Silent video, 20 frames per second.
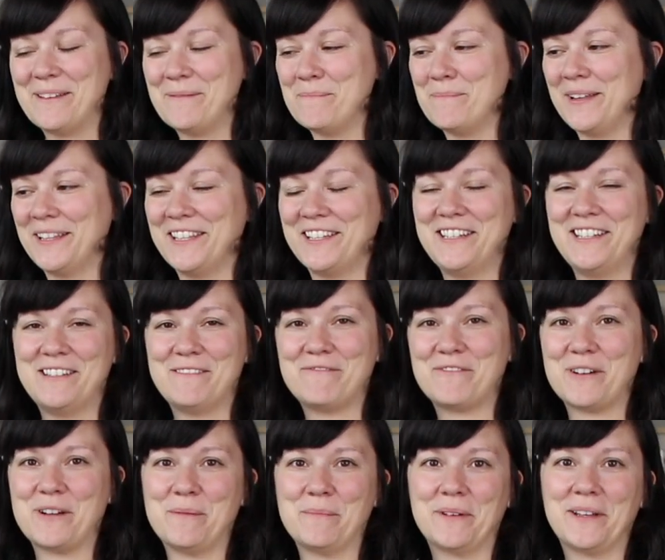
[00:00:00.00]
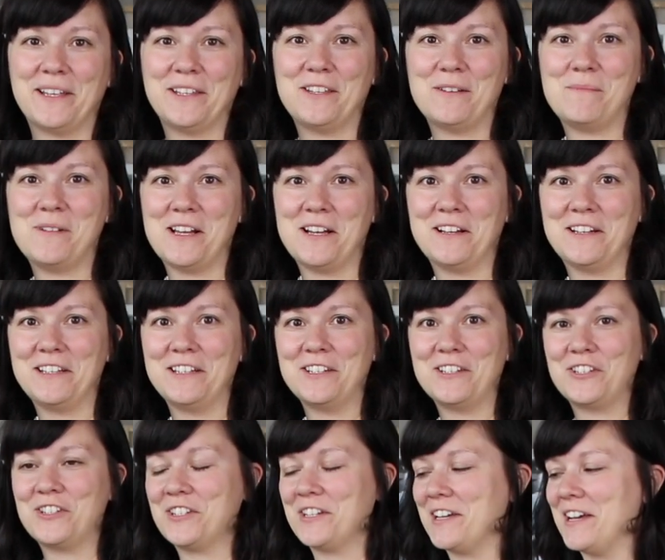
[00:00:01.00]
I'm Mélanie from Carte
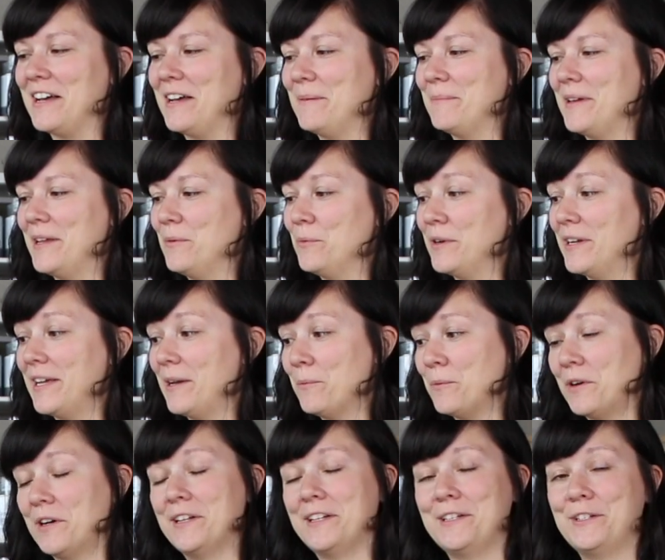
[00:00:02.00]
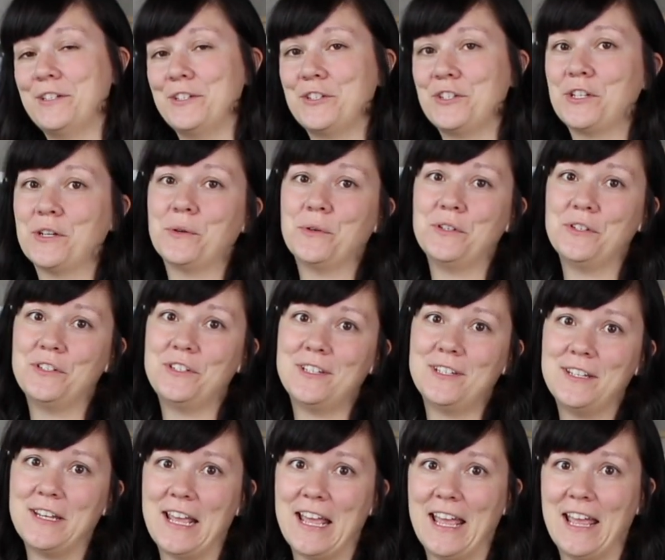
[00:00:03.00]
Blanche, and what I wanted to show you
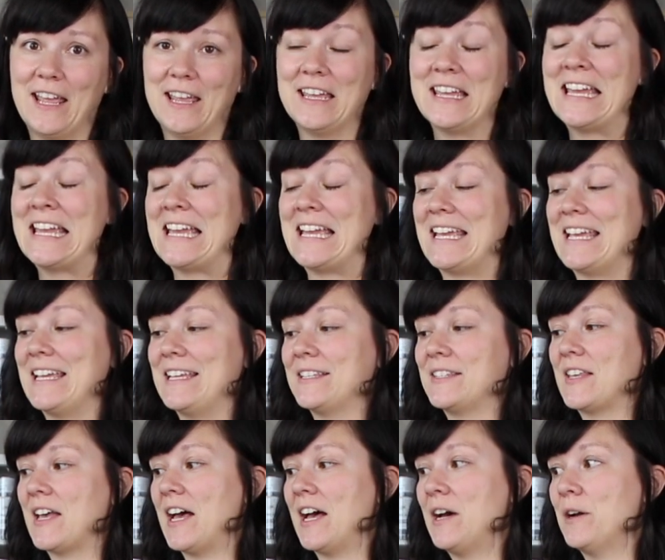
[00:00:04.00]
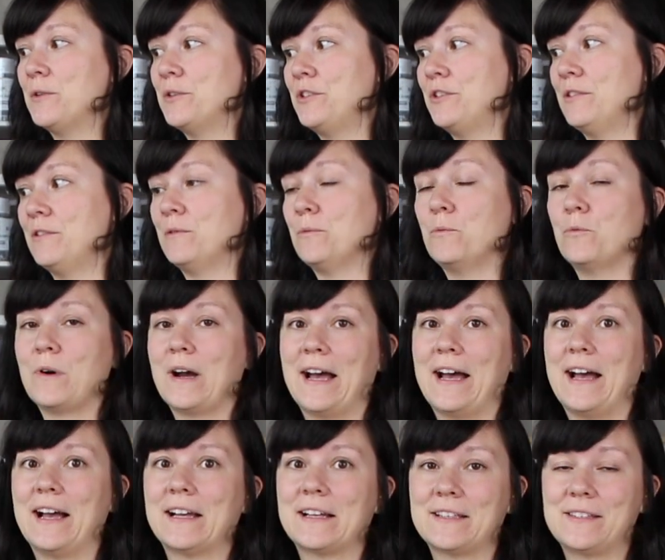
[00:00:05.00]
today is how to
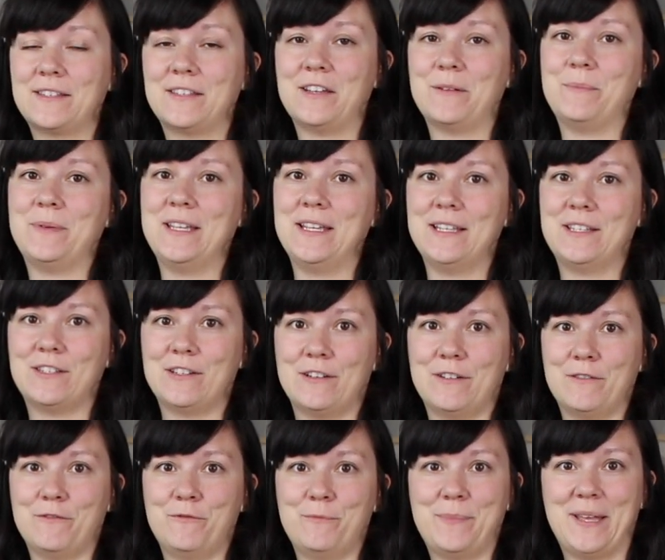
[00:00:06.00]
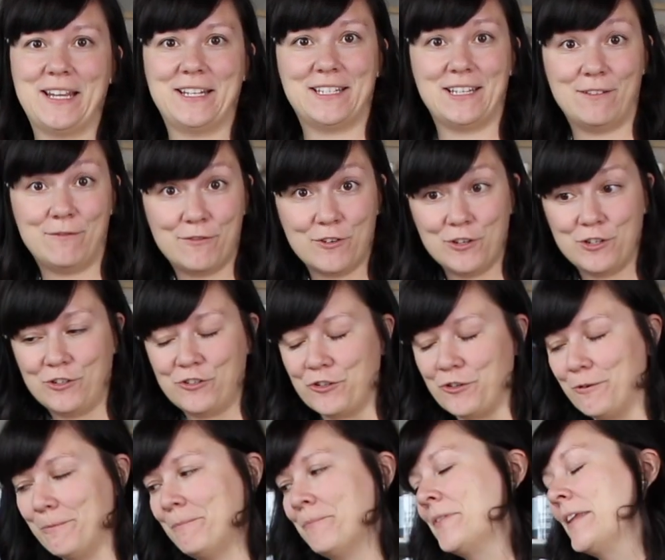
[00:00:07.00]
wax a piece of painted
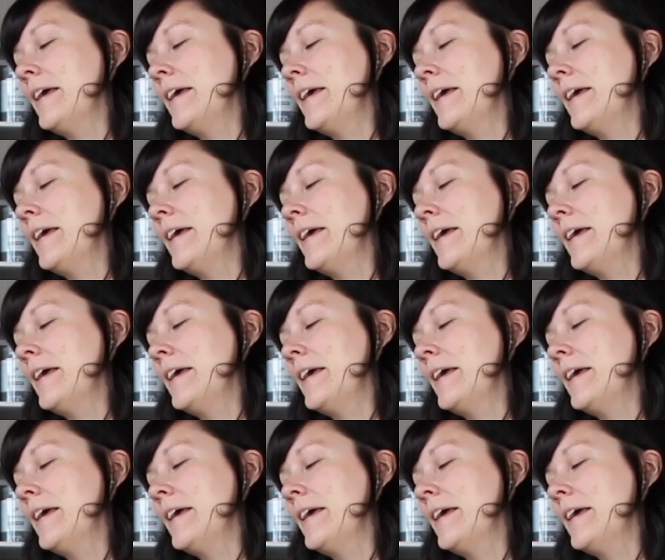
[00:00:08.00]
furniture.